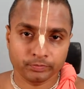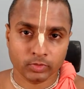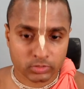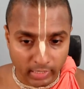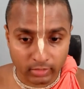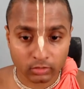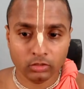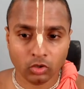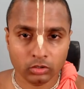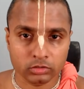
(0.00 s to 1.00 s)
standard
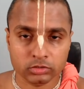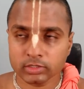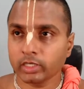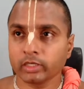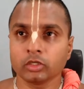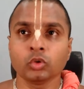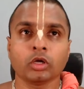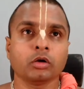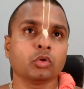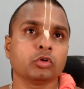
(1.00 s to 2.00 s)
knowledge. Just like you
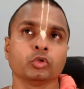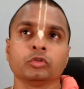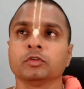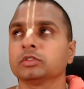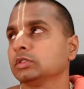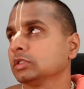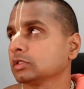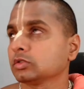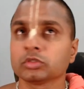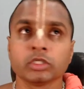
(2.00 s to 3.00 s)
cannot go to university
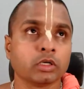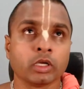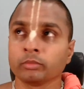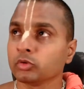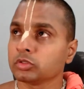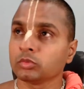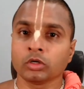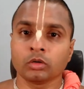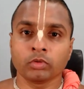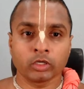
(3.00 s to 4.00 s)
just to see it like a museum and
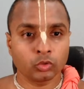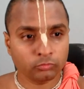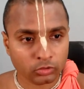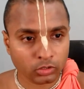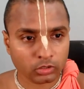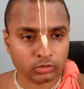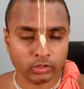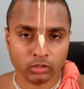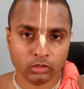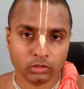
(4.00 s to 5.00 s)
come back. You have to learn there.